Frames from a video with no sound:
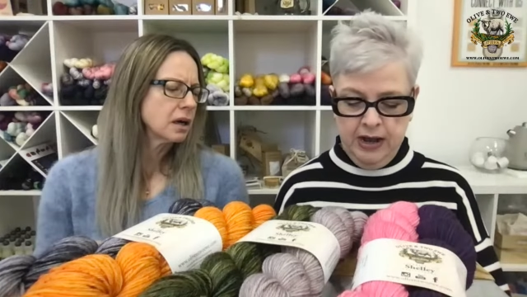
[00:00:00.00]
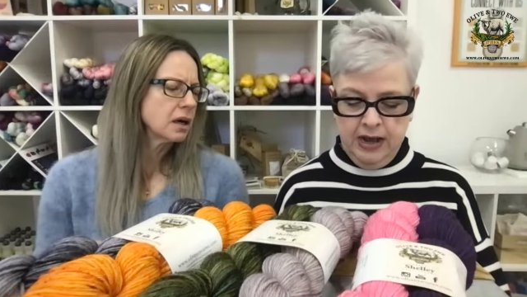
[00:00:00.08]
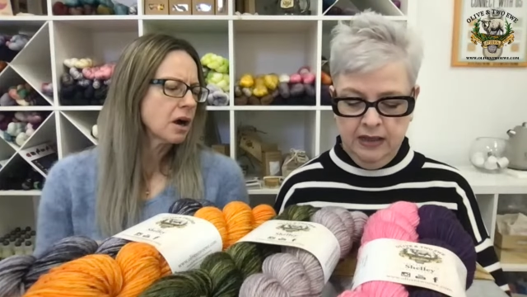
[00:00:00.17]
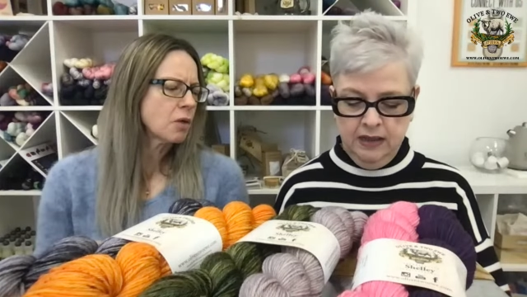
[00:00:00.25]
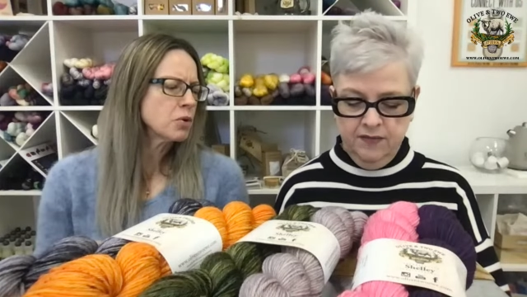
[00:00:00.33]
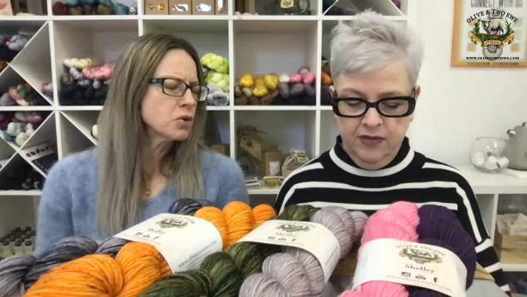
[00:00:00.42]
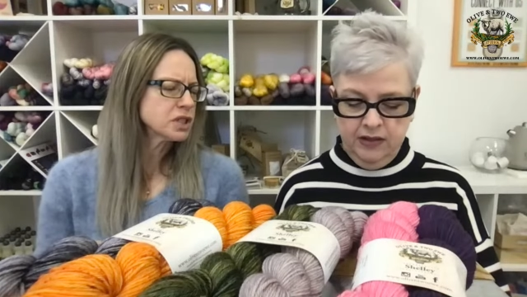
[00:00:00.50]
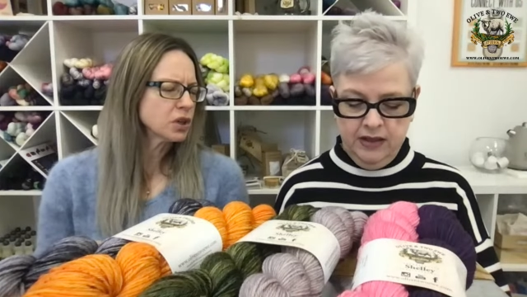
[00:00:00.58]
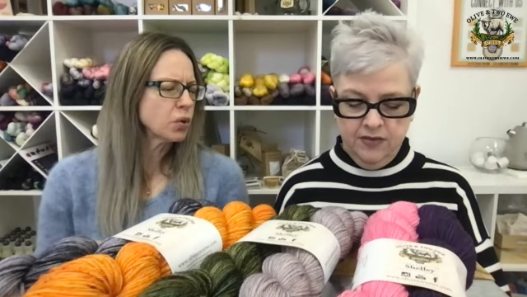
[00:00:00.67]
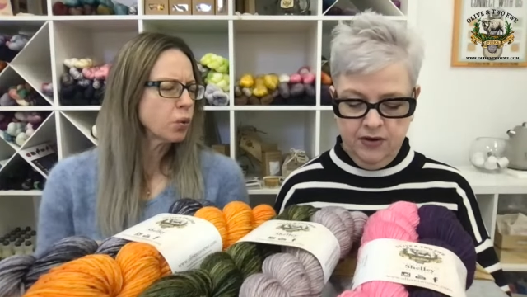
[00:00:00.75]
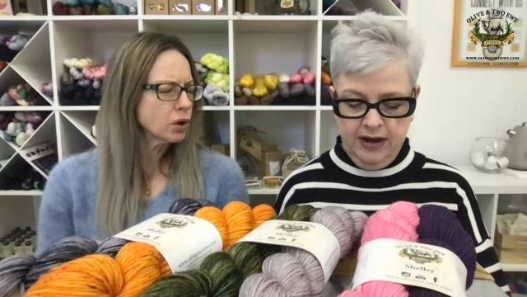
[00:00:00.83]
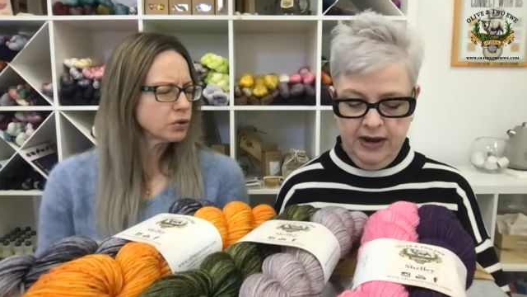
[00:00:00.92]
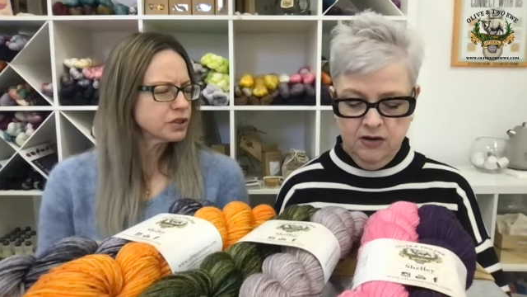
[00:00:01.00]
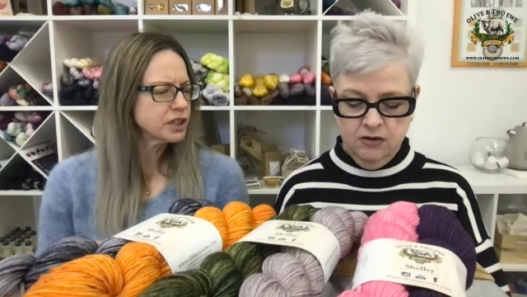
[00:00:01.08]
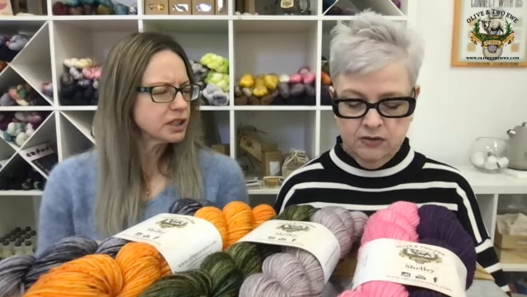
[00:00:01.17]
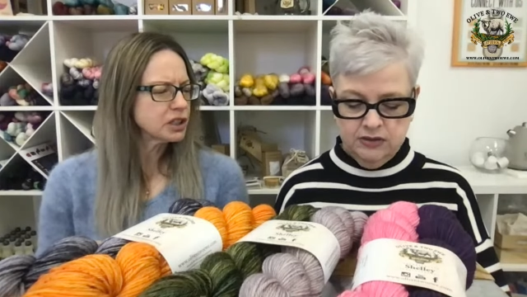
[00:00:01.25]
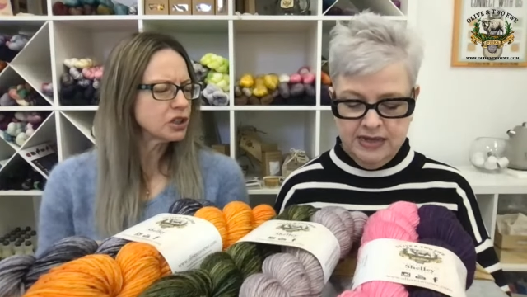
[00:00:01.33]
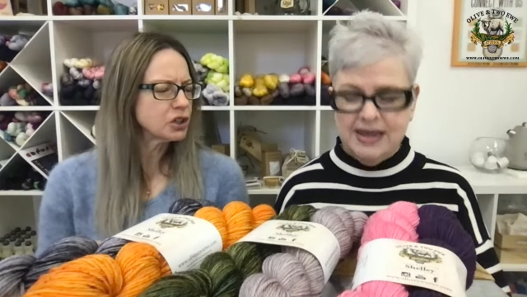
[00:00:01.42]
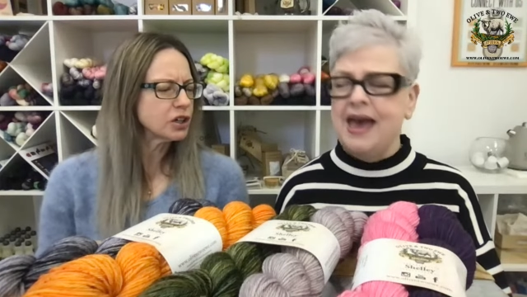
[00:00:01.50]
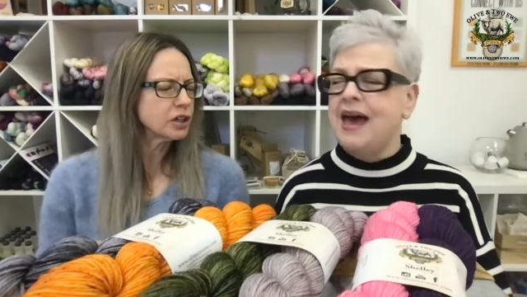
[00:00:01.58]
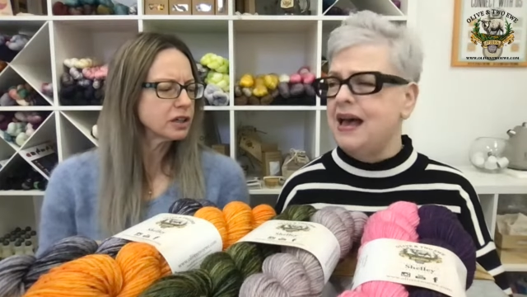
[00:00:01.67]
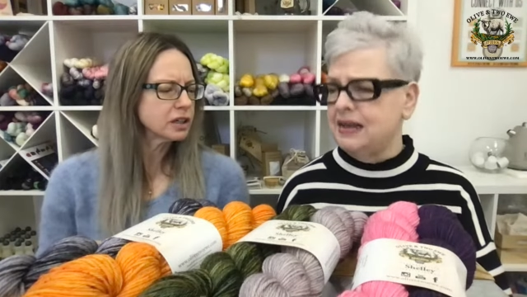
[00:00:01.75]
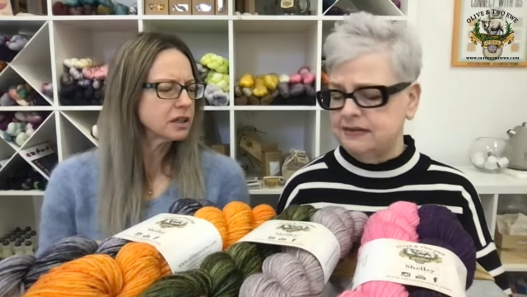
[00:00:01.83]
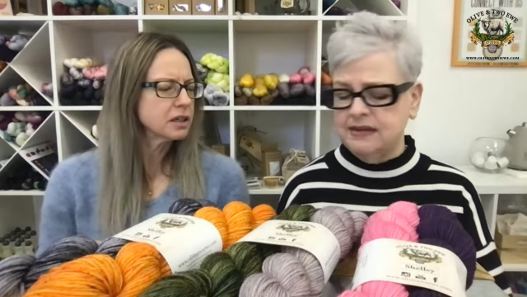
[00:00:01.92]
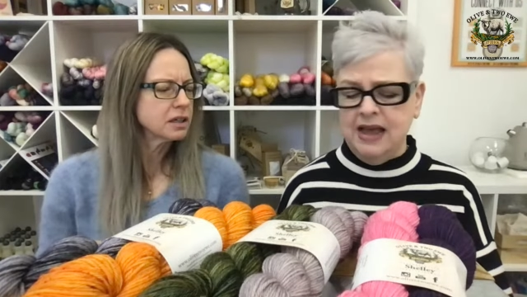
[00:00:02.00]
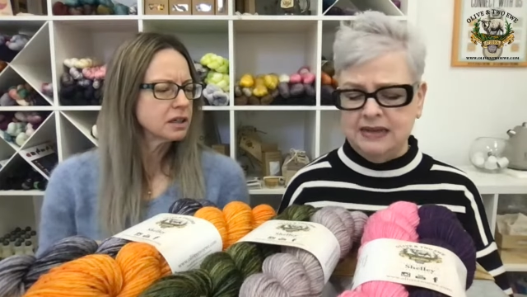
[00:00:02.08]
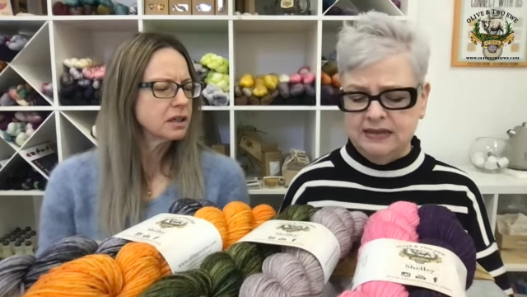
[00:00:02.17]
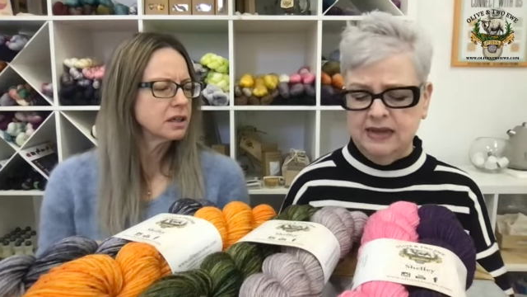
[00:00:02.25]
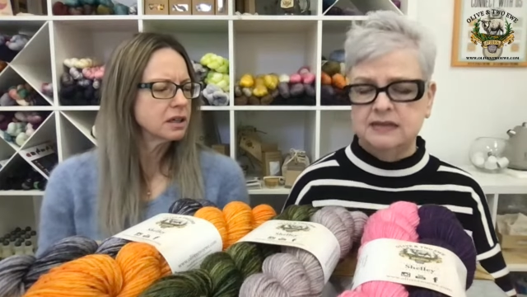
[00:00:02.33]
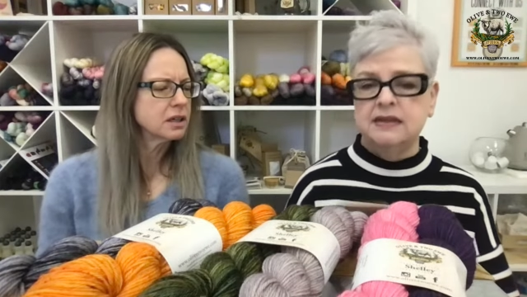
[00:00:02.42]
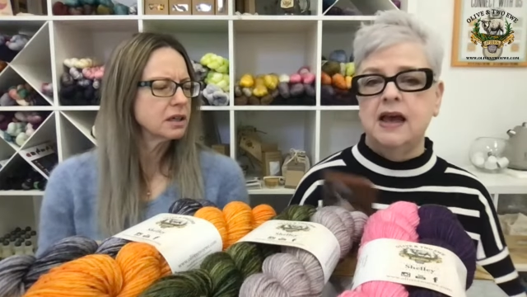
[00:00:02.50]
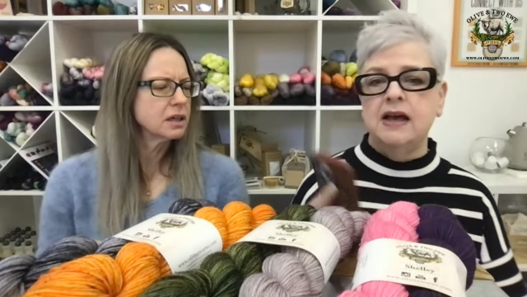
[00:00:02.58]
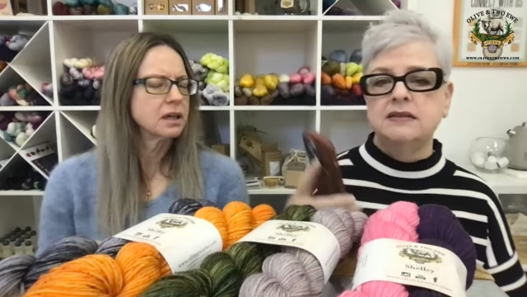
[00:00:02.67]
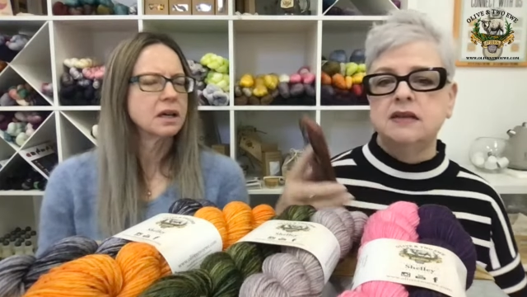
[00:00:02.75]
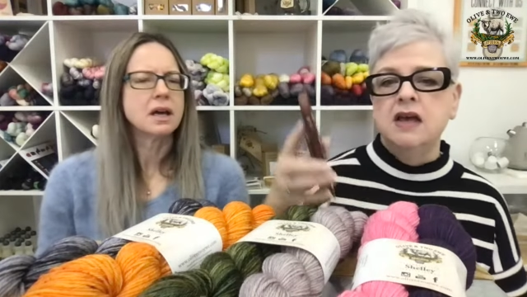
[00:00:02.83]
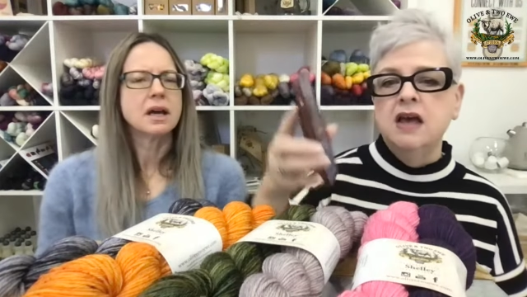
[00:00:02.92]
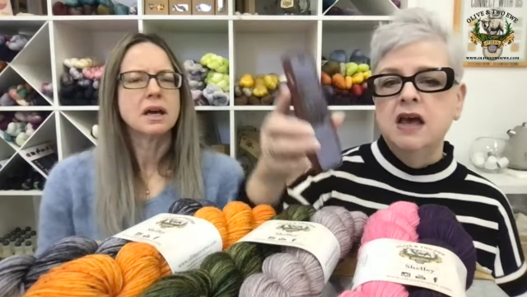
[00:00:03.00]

Speaker 1: I love Almost the leather handles. Look. Yes, yes, yes, yes.